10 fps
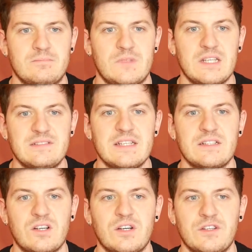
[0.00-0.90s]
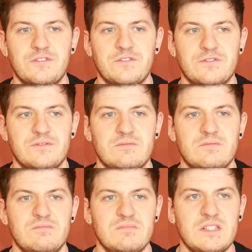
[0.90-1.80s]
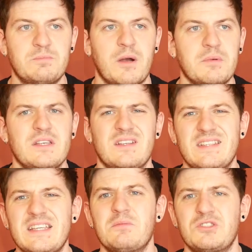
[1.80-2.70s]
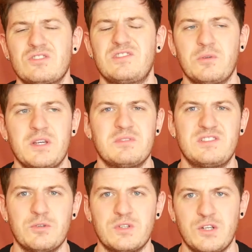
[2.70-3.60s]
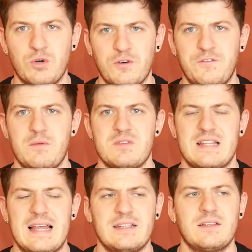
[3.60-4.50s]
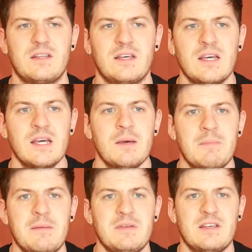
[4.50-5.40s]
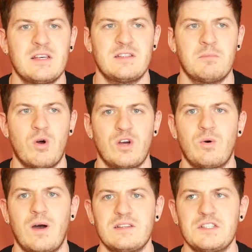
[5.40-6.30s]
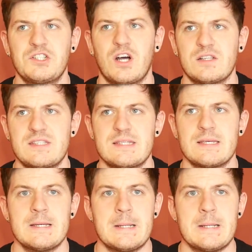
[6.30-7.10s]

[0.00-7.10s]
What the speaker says: He did I think he was doing enough. He was landing the more quality shots.